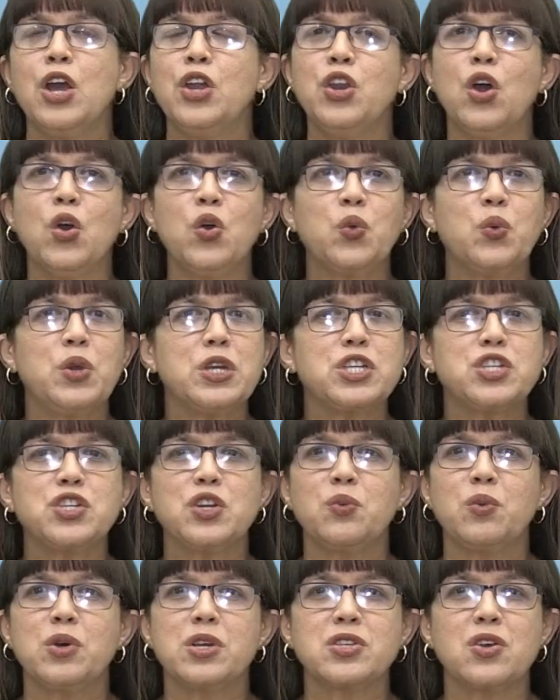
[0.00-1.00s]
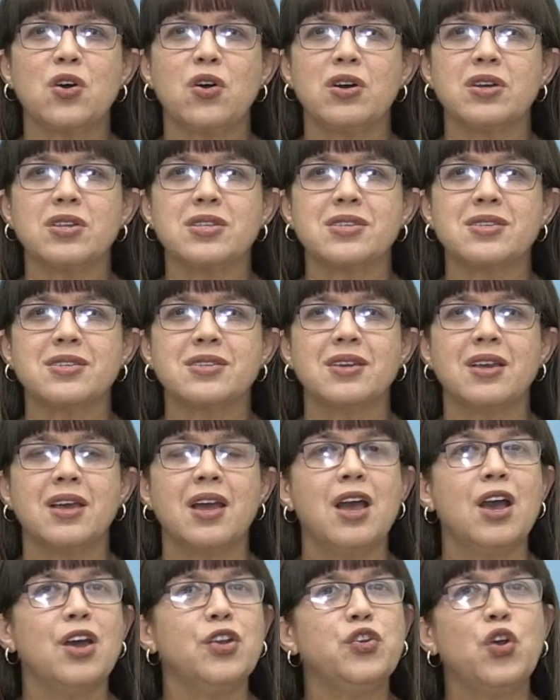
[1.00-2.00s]
No question was asked,
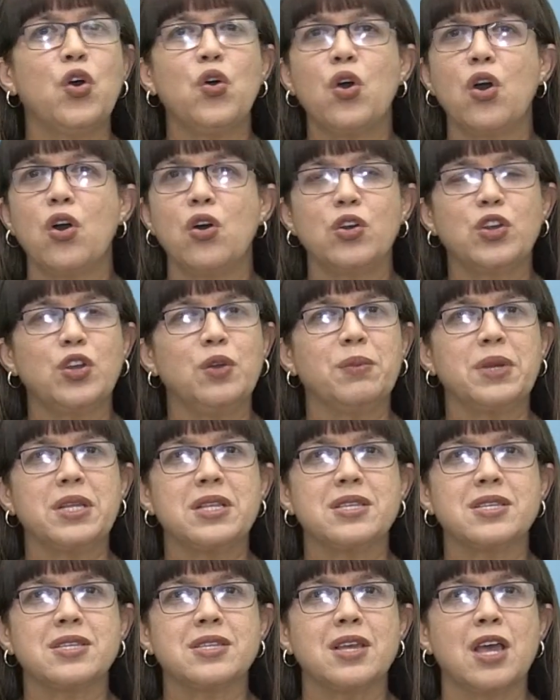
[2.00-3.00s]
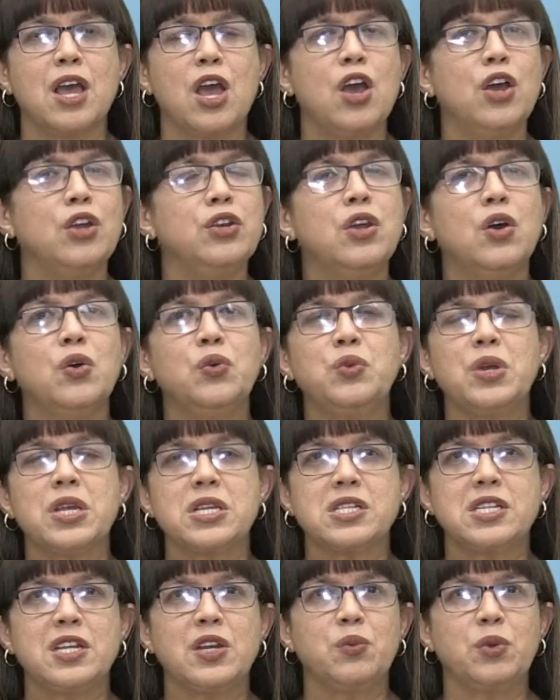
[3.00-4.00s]
no argument, no
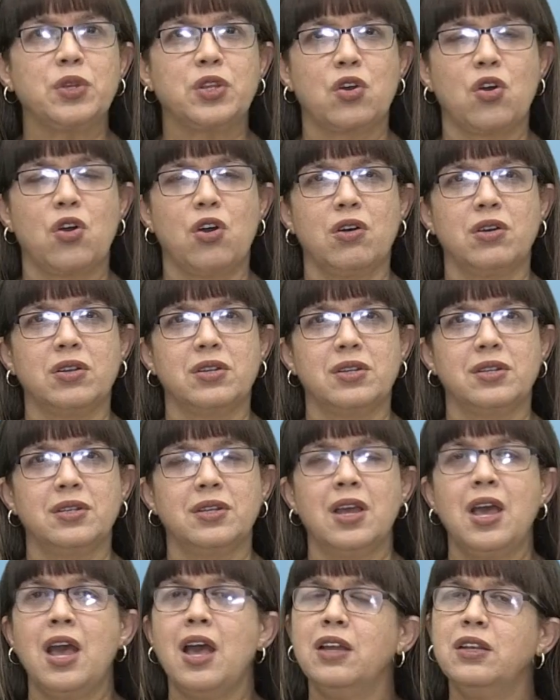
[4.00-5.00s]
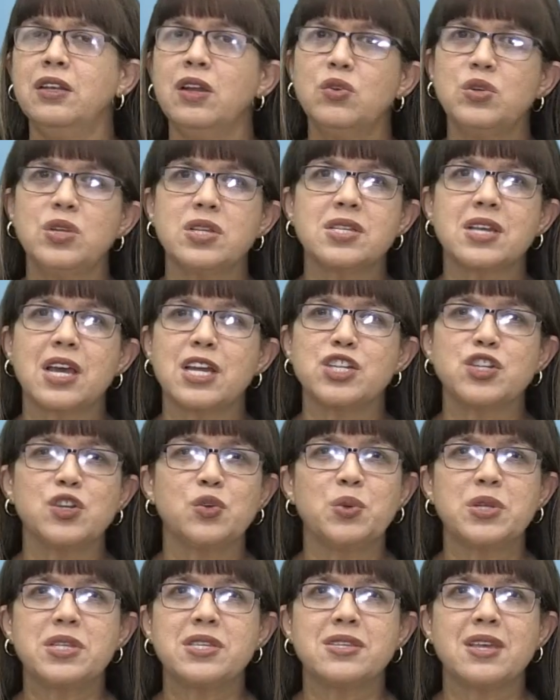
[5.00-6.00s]
wrestling with God, no
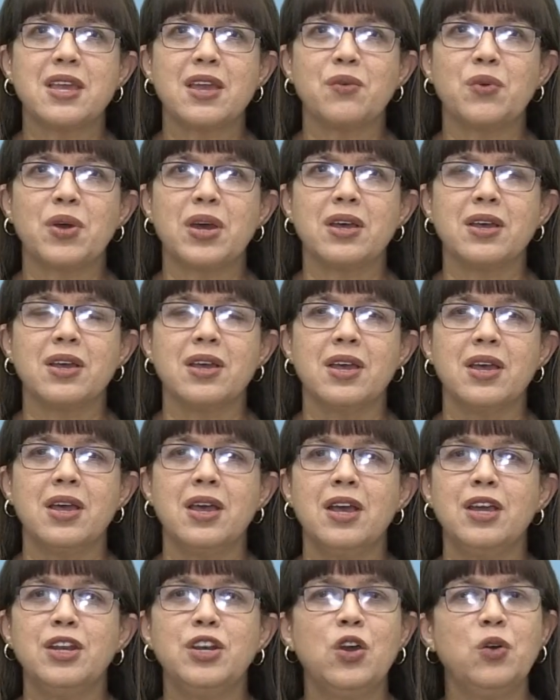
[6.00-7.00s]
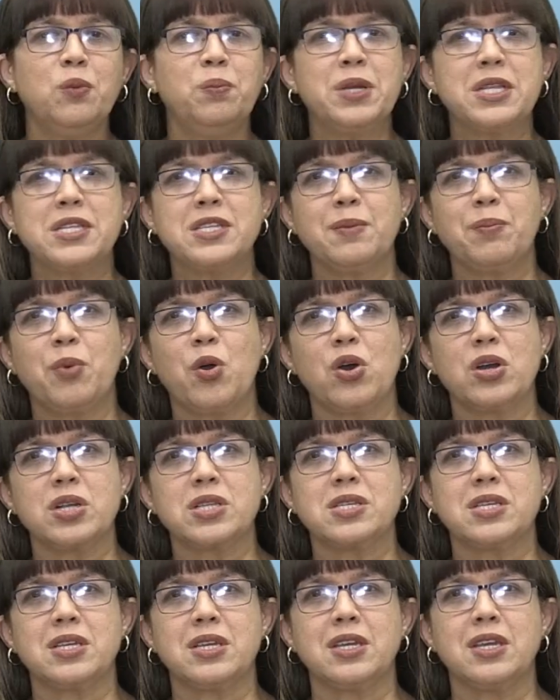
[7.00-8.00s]
discussion with Sarah, no pity
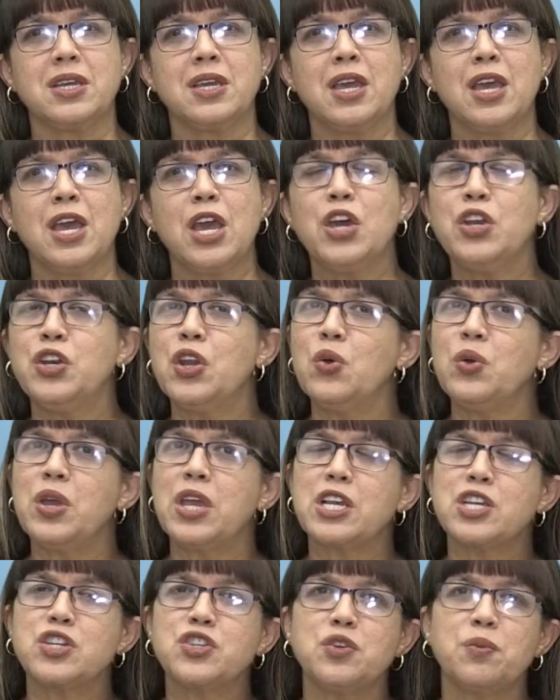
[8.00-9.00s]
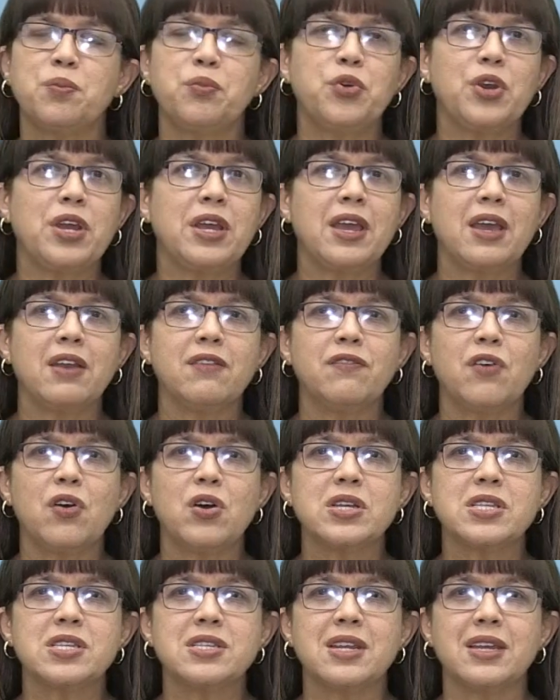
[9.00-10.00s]
party, no extra prayer and
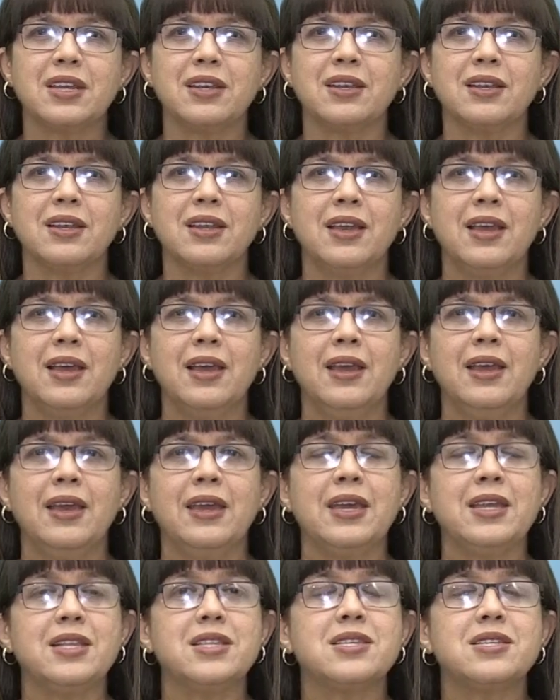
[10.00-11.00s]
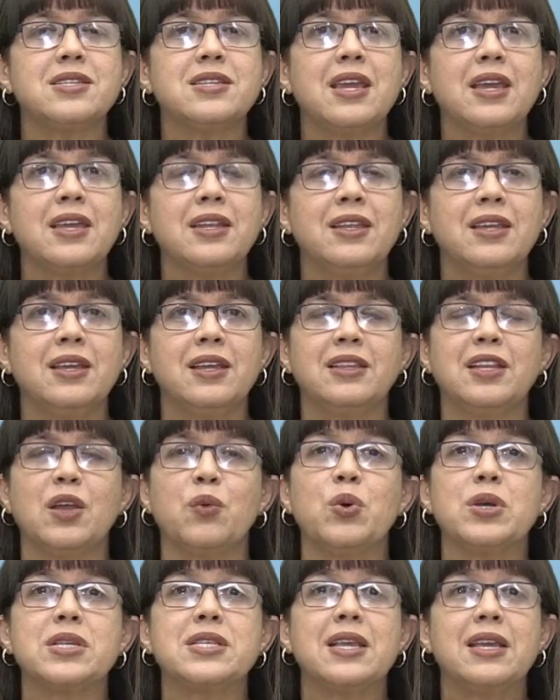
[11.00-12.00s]
fasting. Instead,
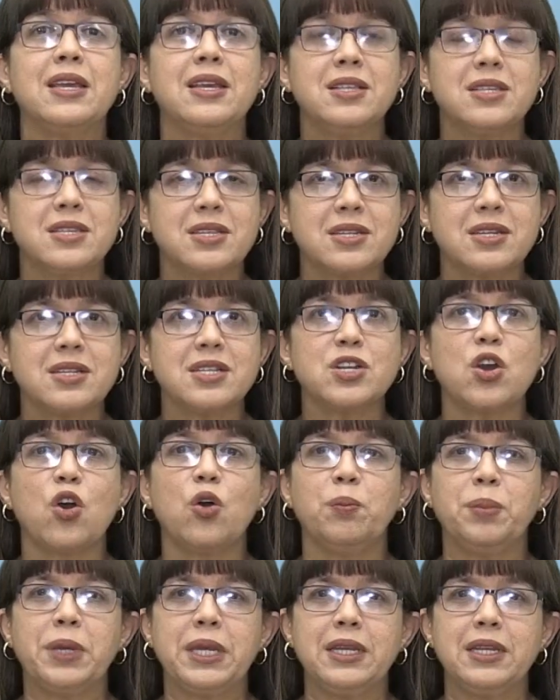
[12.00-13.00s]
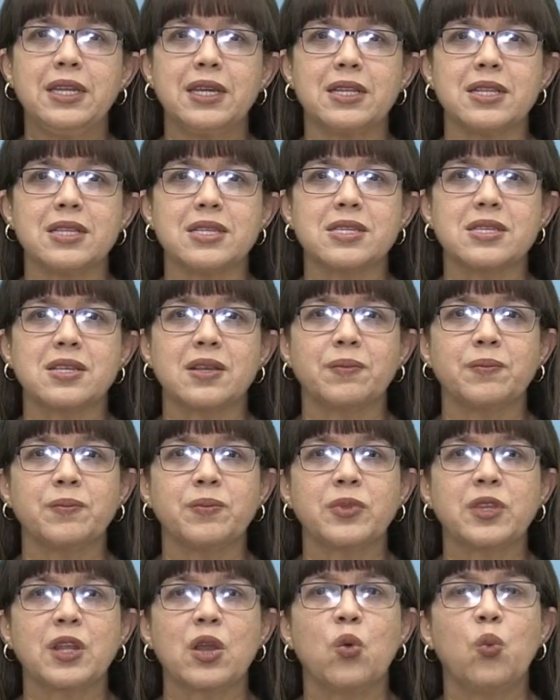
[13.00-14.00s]
there was instant obedience.
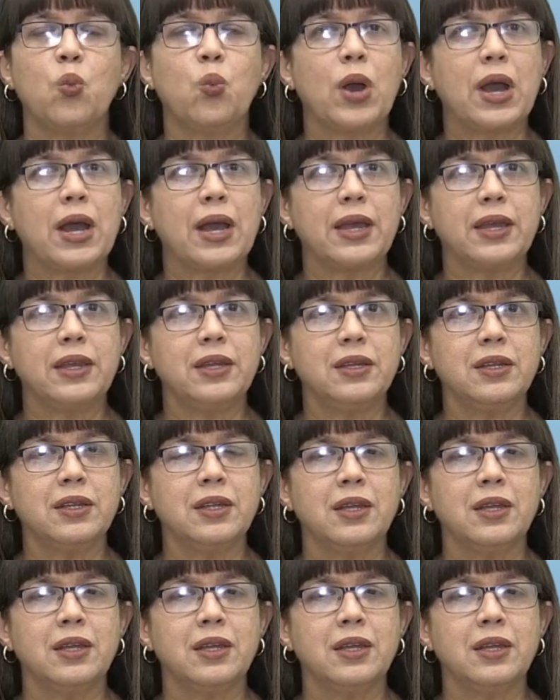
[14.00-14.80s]
Why?